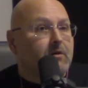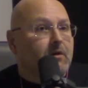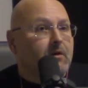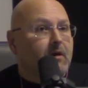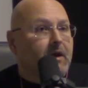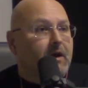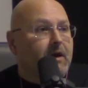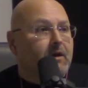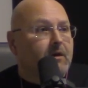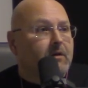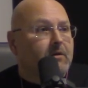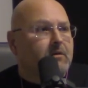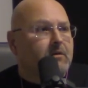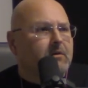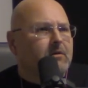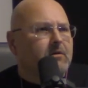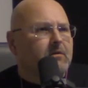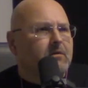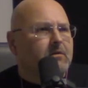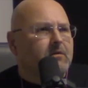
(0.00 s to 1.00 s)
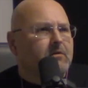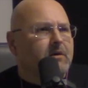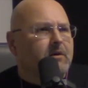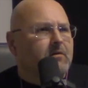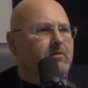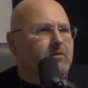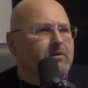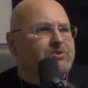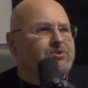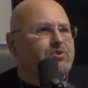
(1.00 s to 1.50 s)
and
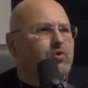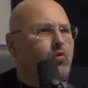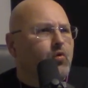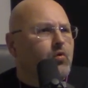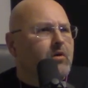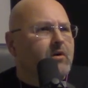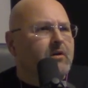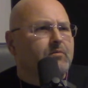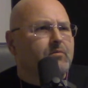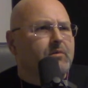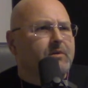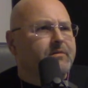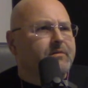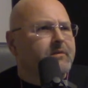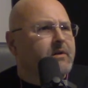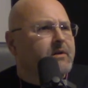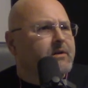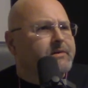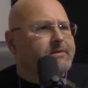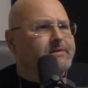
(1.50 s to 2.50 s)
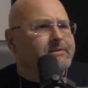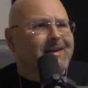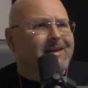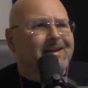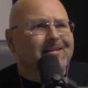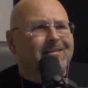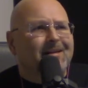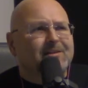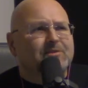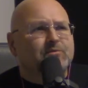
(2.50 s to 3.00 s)
they're adorned with
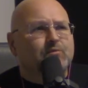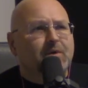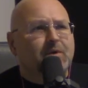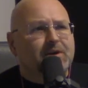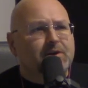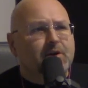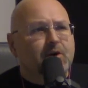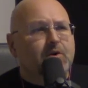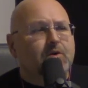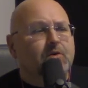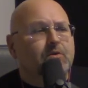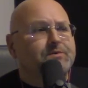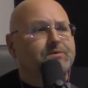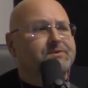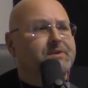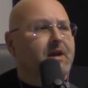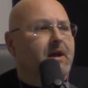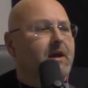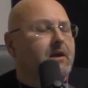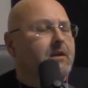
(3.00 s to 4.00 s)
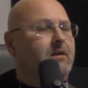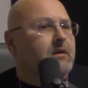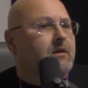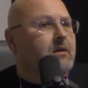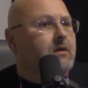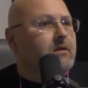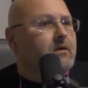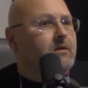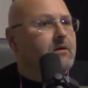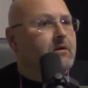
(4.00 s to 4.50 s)
stained glass windows and
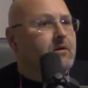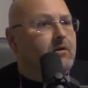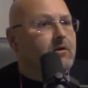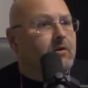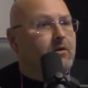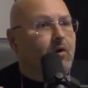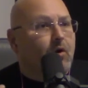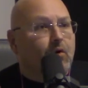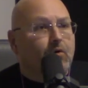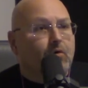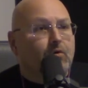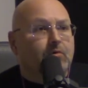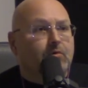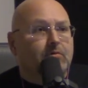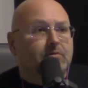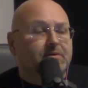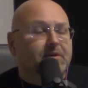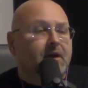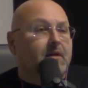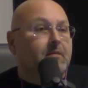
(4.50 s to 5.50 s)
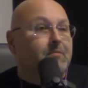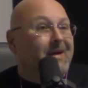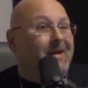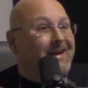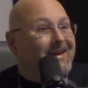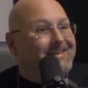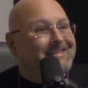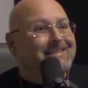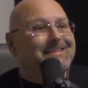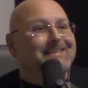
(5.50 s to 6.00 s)
gold and
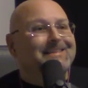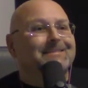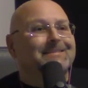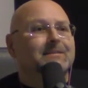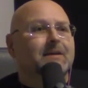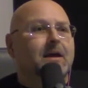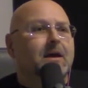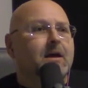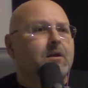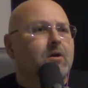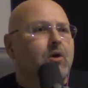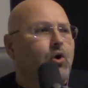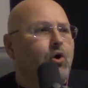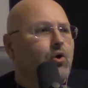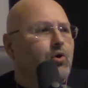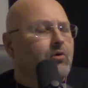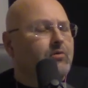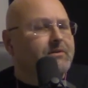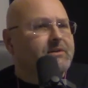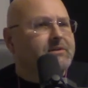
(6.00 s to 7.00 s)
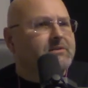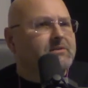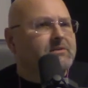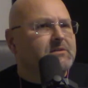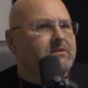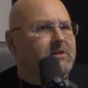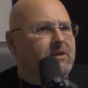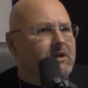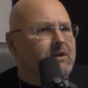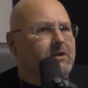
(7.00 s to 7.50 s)
paintings and all these
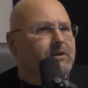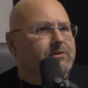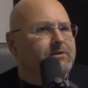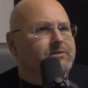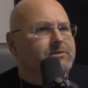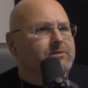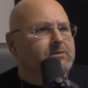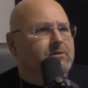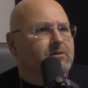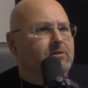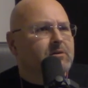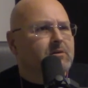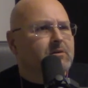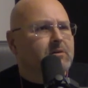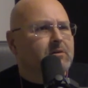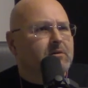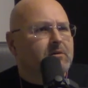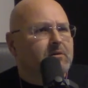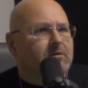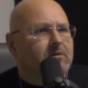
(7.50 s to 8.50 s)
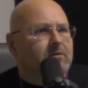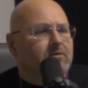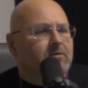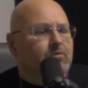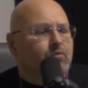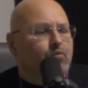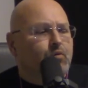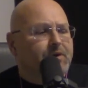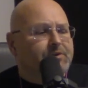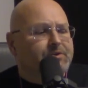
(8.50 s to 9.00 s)
things,
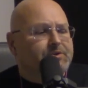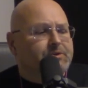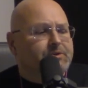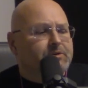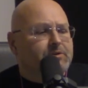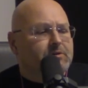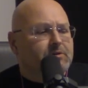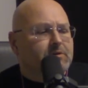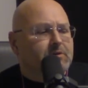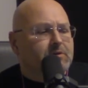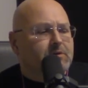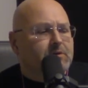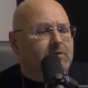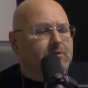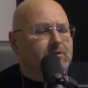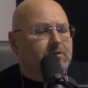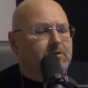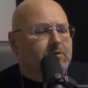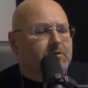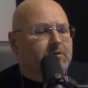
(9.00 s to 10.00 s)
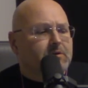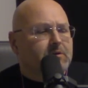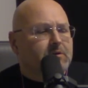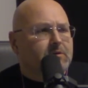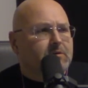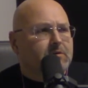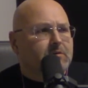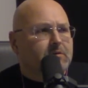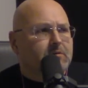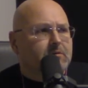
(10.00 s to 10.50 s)
which
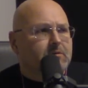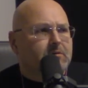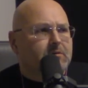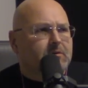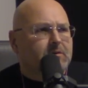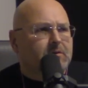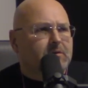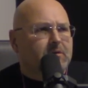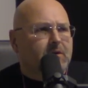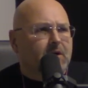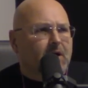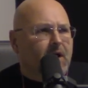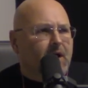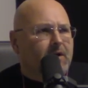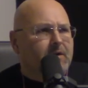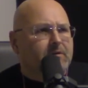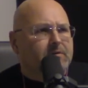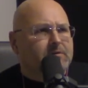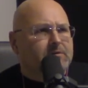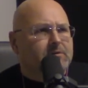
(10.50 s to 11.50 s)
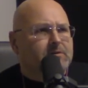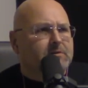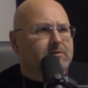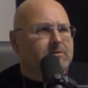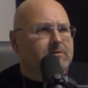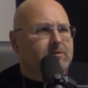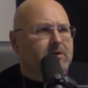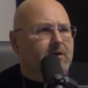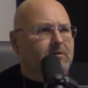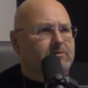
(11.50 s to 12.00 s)
kind of
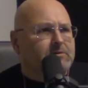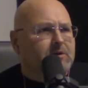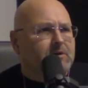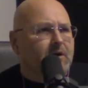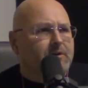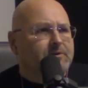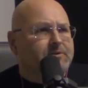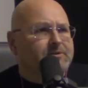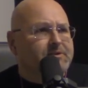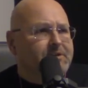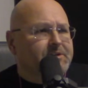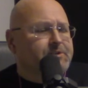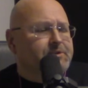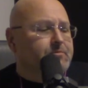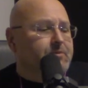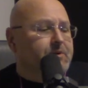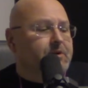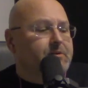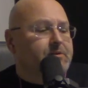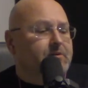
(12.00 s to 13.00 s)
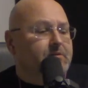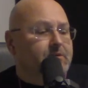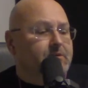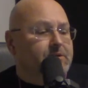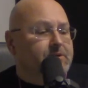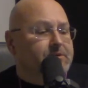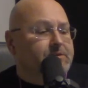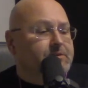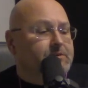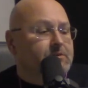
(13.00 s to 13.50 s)
sounds contradictory to
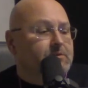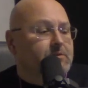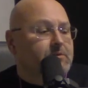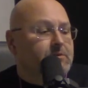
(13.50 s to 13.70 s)
this.